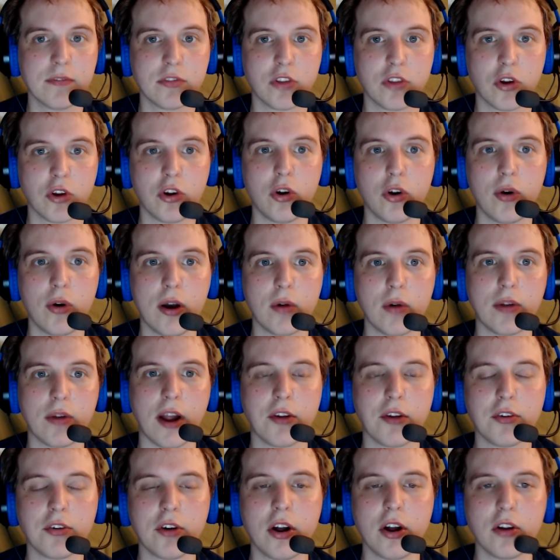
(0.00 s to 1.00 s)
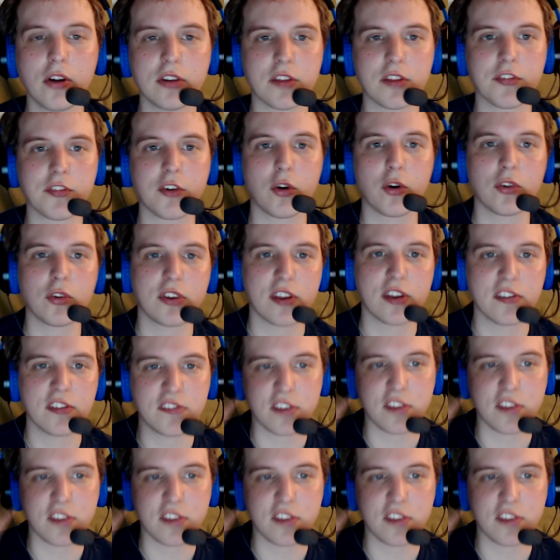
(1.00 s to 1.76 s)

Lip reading: I don't know how difficult it is